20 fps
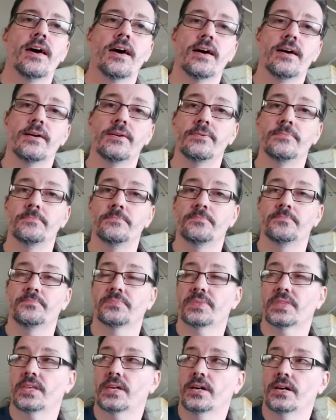
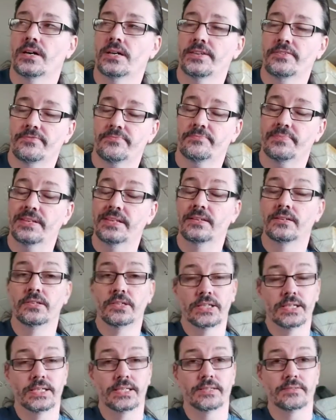I've been
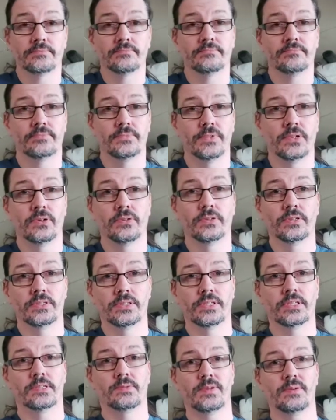looking on the
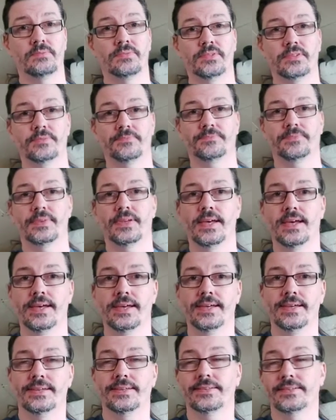interwebs
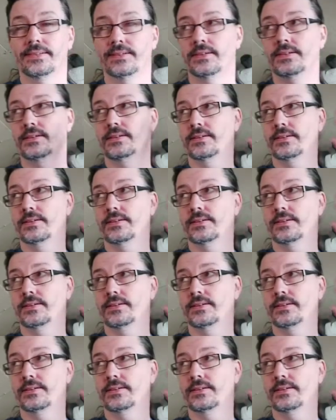and